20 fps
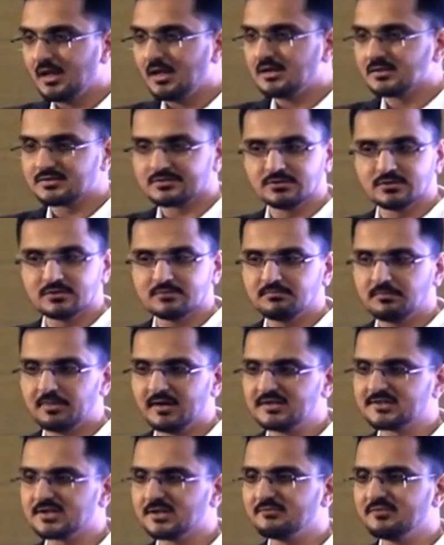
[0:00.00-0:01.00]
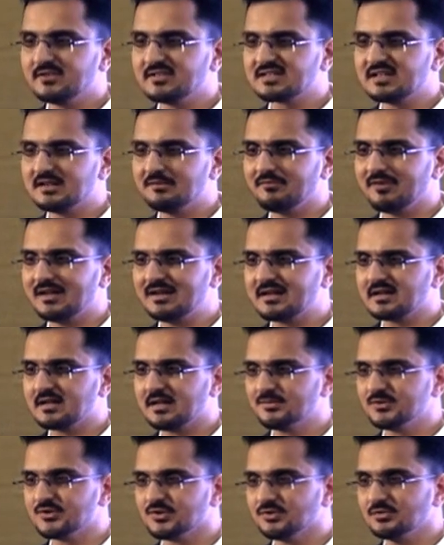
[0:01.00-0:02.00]
So pearls of wisdom when it
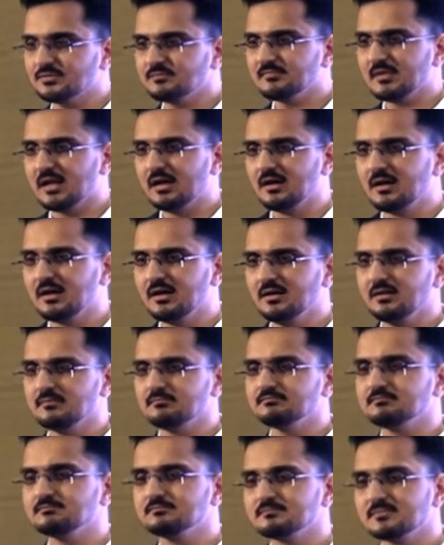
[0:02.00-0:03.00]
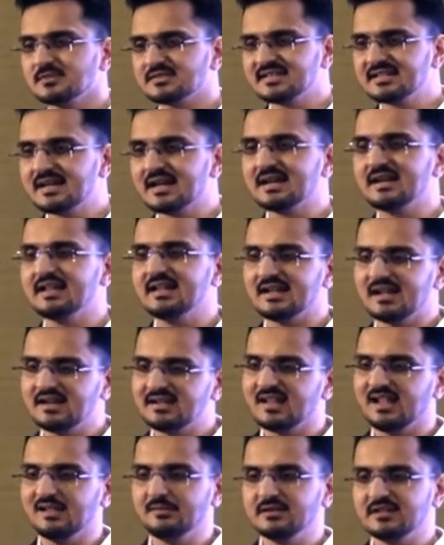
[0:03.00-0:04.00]
comes to CKD
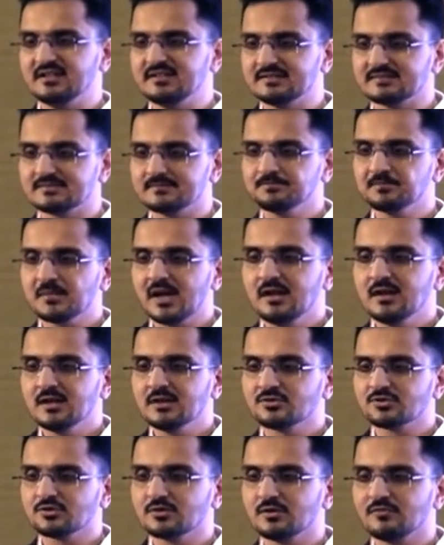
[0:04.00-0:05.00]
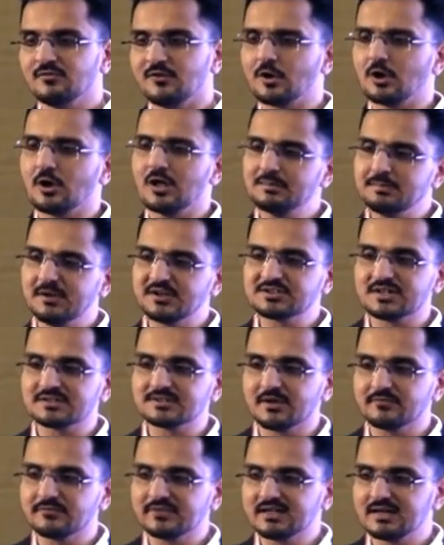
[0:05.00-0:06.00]
and diabetes. So for all
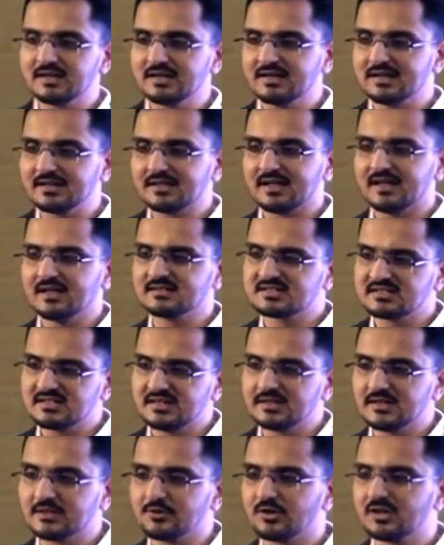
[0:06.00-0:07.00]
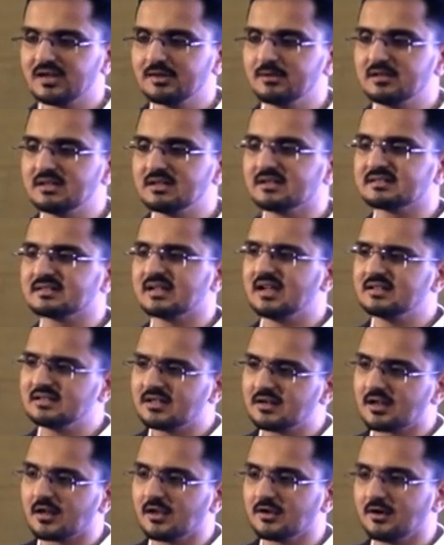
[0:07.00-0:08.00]
patients of CKD, SGLT2 inhibitors are
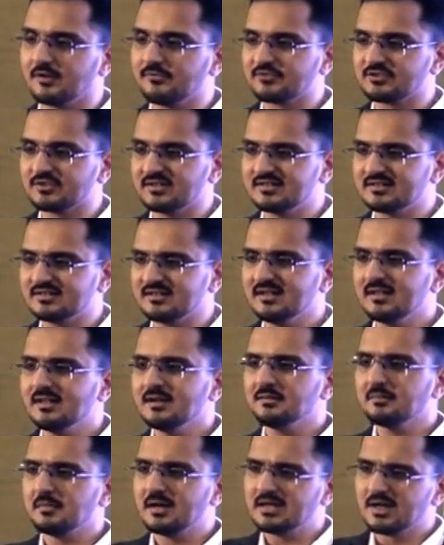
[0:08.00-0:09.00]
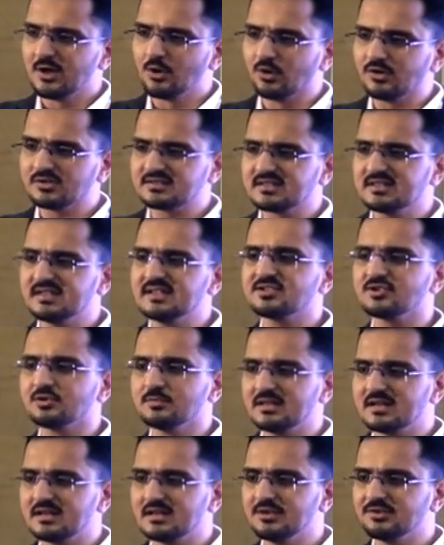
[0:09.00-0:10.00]
the drug of choice, but dose needs to
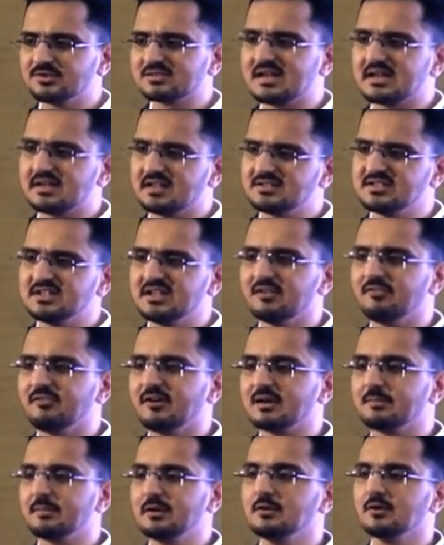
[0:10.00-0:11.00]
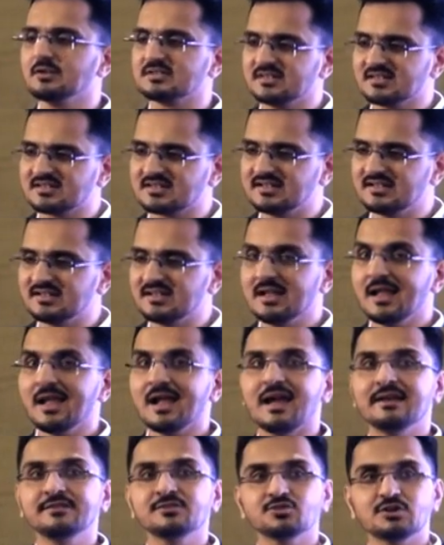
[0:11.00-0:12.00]
be reduced at a GFR below 60
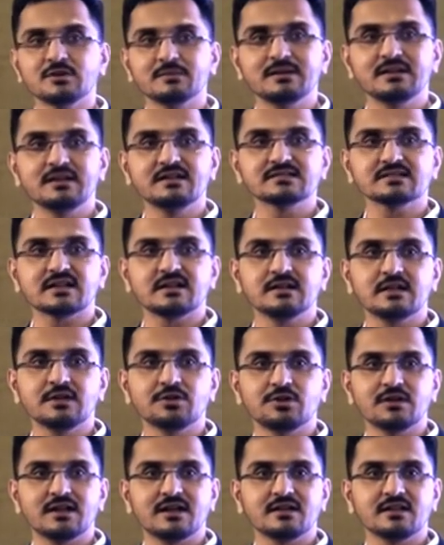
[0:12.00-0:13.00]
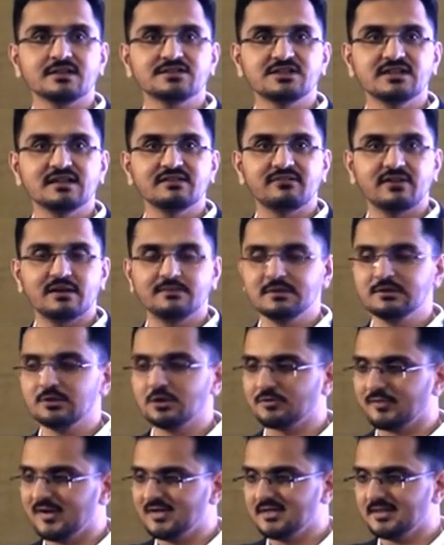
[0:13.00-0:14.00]
and should be discontinued at a GFR
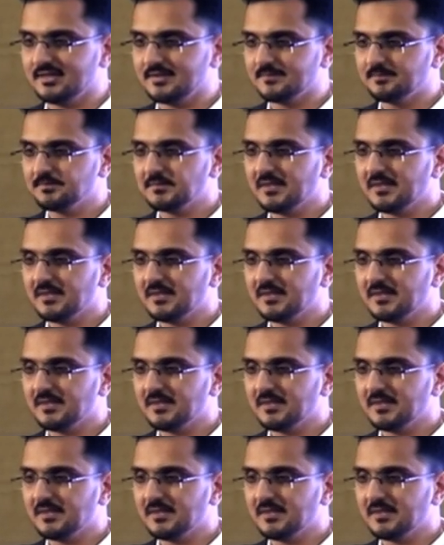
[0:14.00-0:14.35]
below 20.